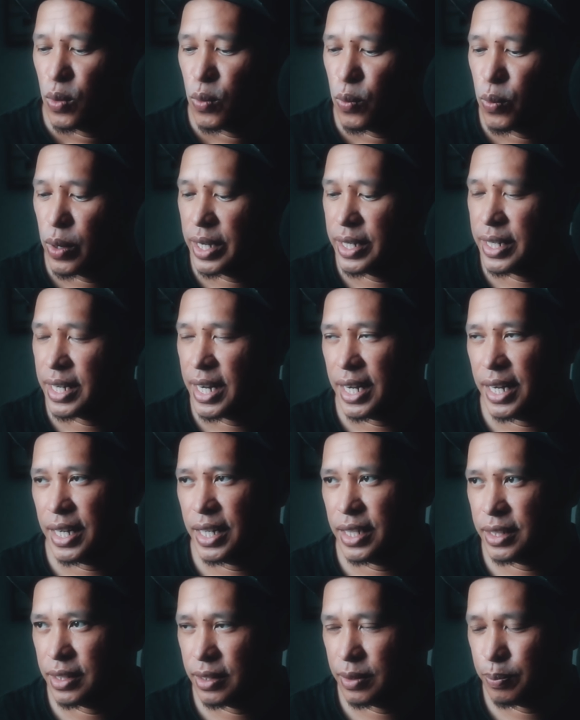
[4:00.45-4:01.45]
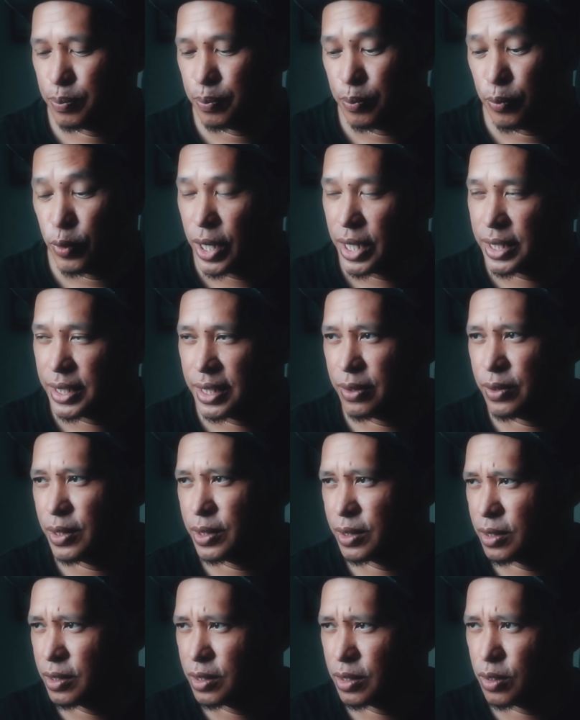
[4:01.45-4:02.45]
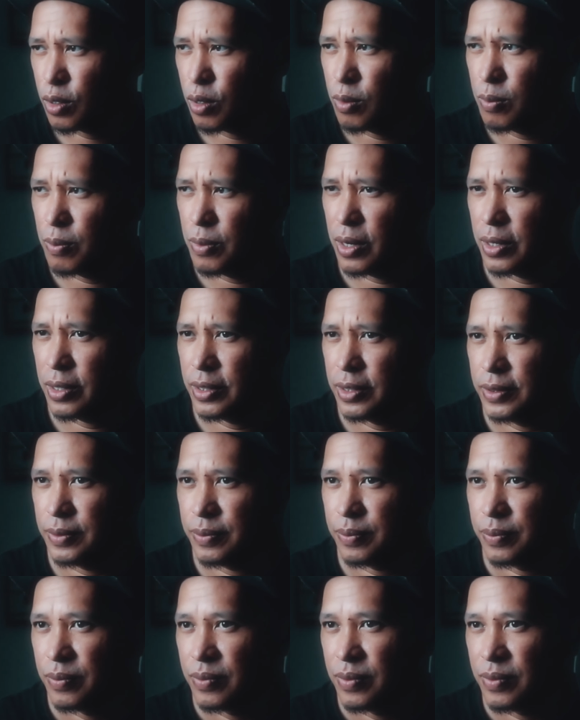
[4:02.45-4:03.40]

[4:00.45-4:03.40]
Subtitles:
When I pressed the return to home button,